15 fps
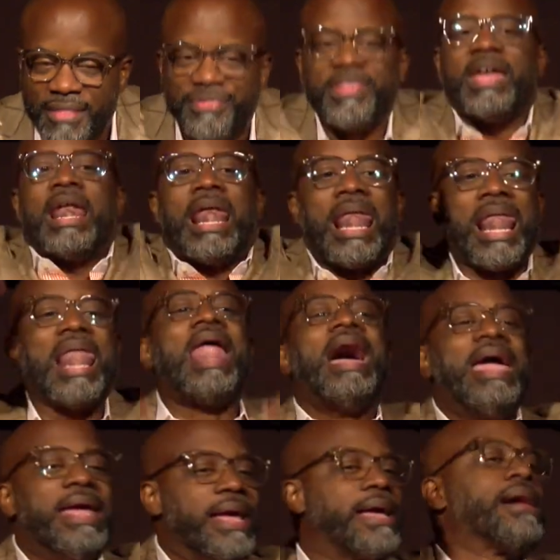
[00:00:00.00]
then
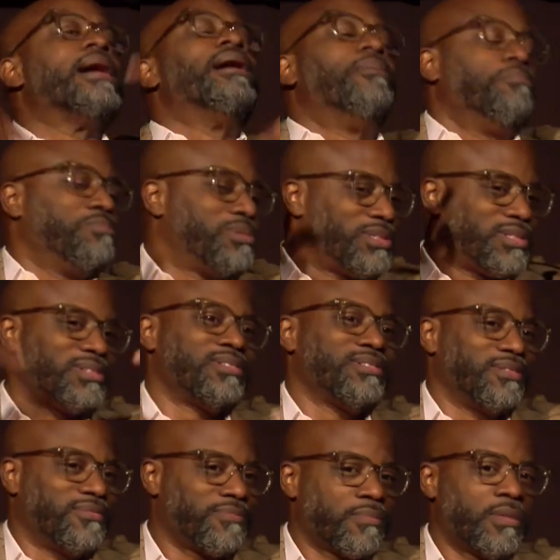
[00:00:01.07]
light comes.
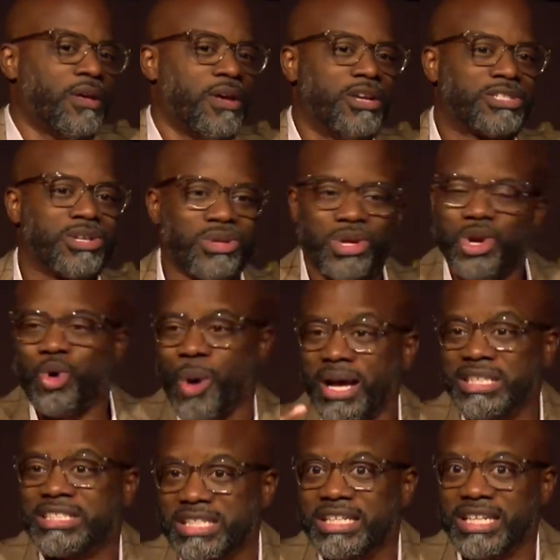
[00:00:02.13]
So the
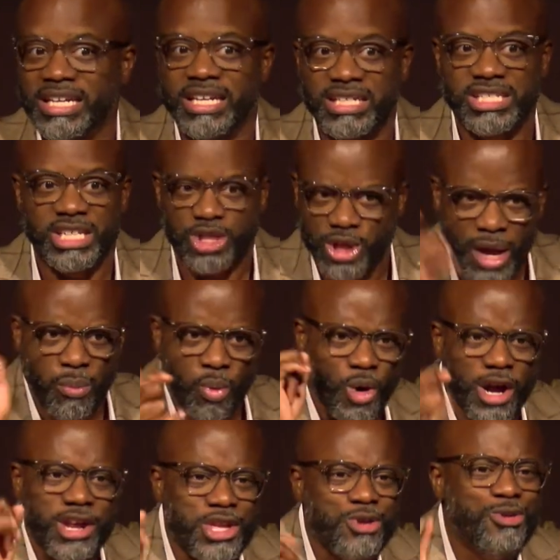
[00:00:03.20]
question is, is that
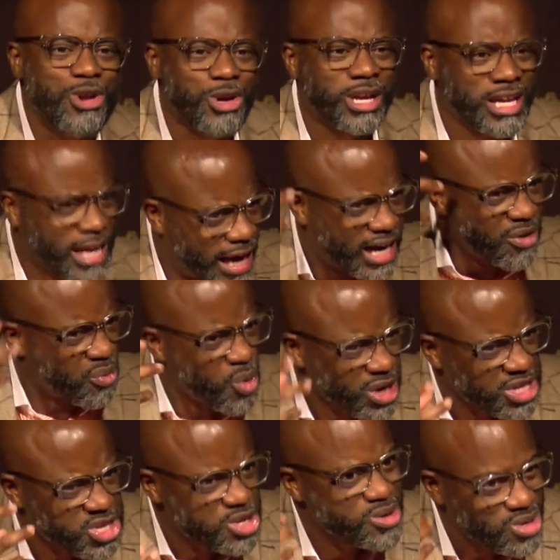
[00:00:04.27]
what are you looking at and
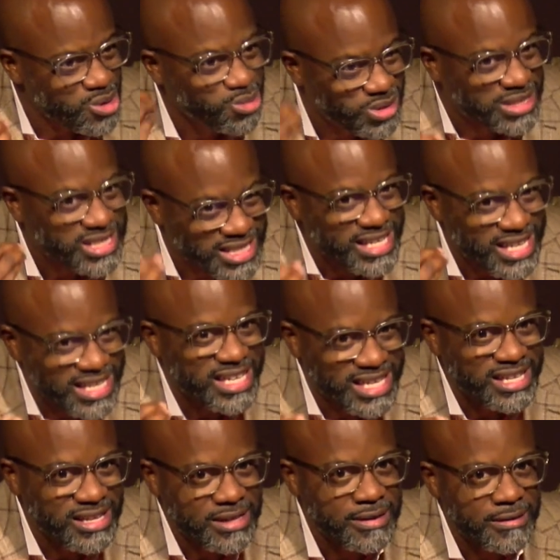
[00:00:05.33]
what do you see?
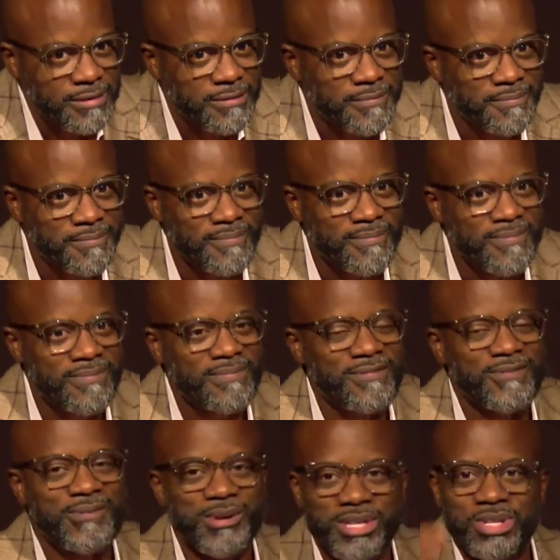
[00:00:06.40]

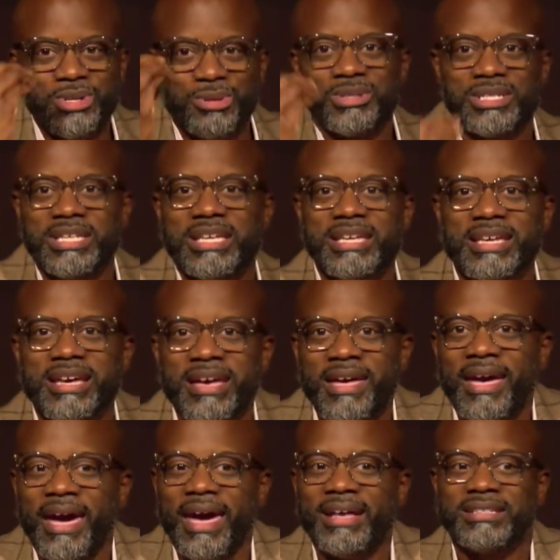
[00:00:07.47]
What do you see?
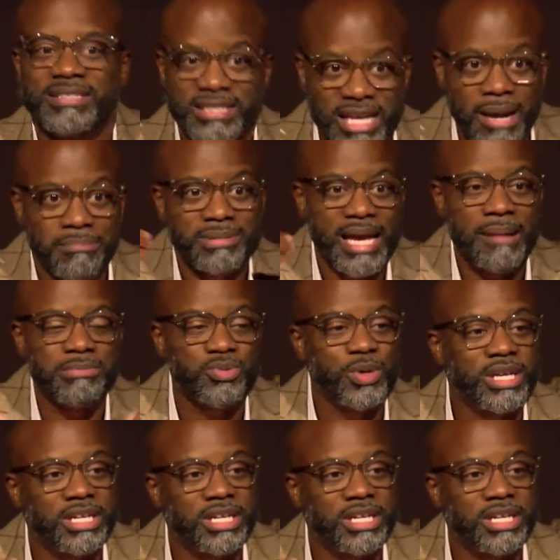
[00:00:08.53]
And sometimes we